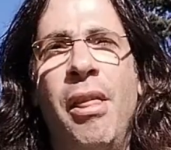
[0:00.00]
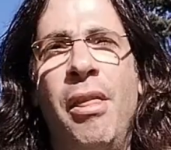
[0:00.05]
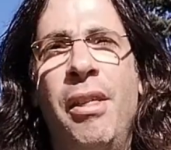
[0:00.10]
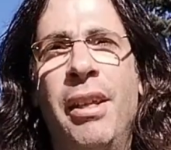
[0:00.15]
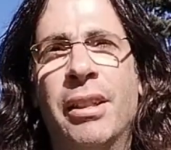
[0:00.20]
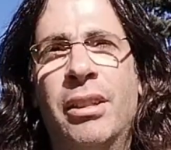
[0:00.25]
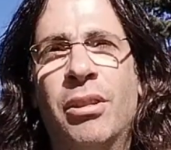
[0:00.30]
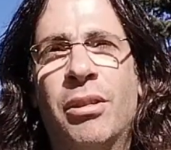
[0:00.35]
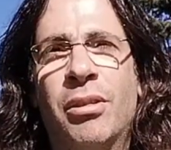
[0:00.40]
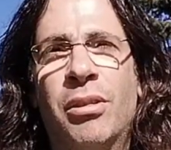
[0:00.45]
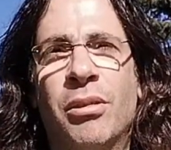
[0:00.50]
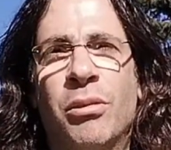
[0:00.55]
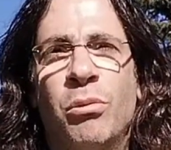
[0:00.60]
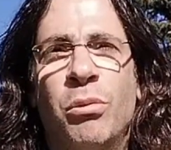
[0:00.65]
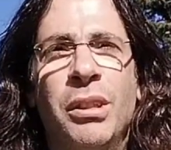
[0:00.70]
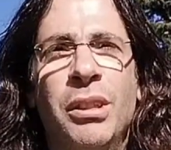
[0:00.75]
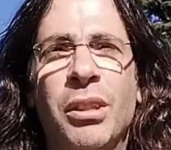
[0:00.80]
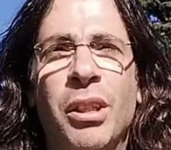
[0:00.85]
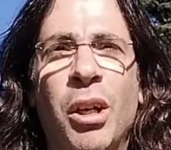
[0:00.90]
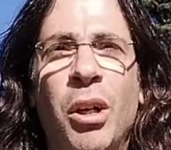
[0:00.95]
that
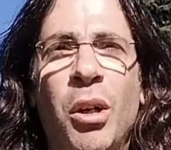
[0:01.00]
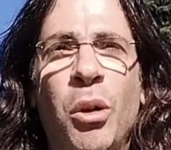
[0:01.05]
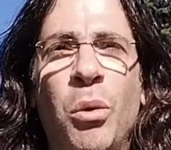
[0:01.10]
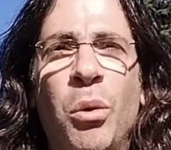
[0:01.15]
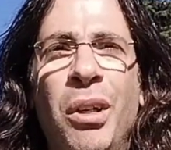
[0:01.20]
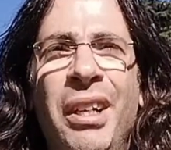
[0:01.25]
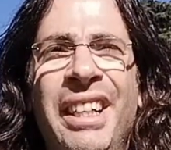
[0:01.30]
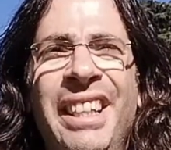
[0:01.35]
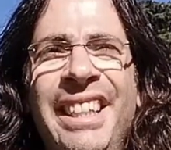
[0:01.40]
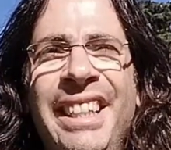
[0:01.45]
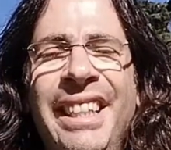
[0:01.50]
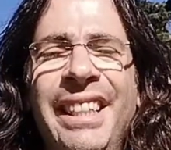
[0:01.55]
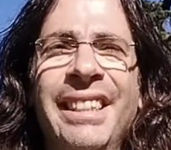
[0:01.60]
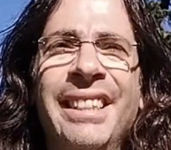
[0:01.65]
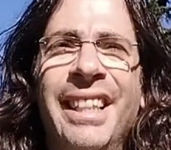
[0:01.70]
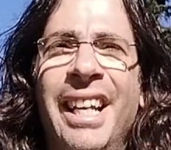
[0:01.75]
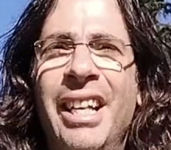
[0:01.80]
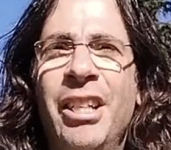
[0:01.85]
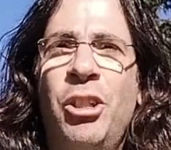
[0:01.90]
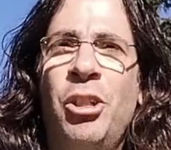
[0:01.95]
we know
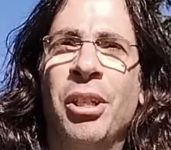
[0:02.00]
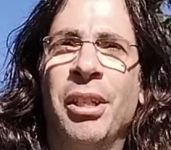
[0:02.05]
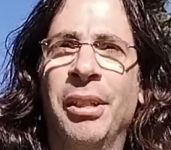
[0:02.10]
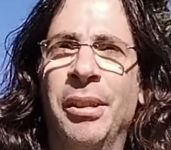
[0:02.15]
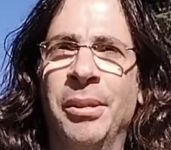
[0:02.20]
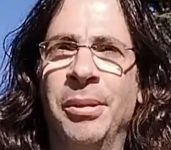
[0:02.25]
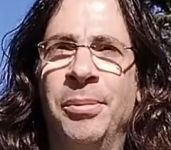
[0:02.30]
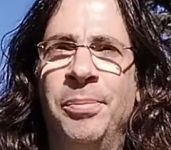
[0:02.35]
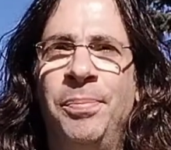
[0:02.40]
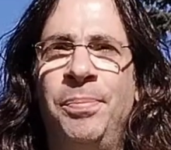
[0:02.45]
in nature.